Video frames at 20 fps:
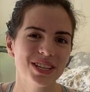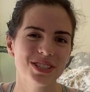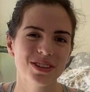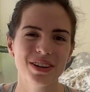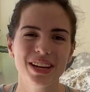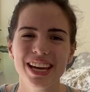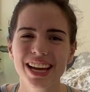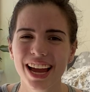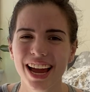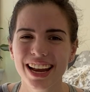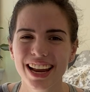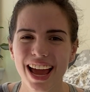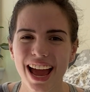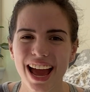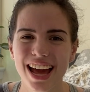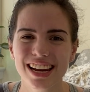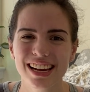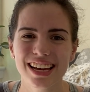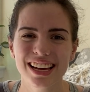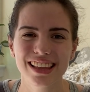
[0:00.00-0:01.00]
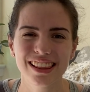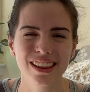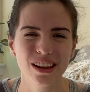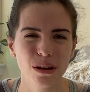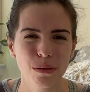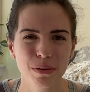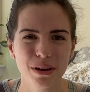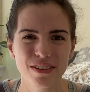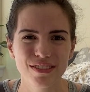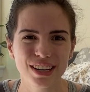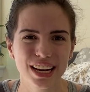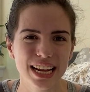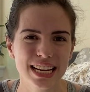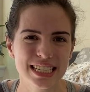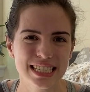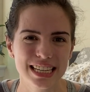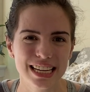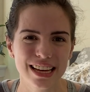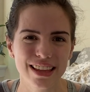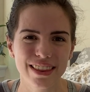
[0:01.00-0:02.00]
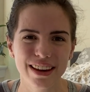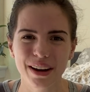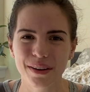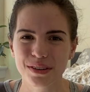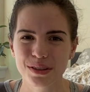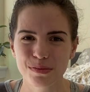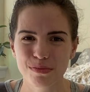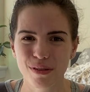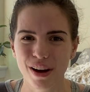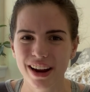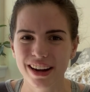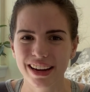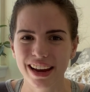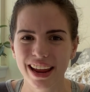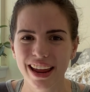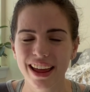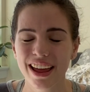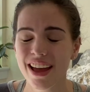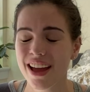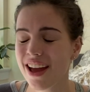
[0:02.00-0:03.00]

So he kind of had a little bit of an idea that I was pregnant.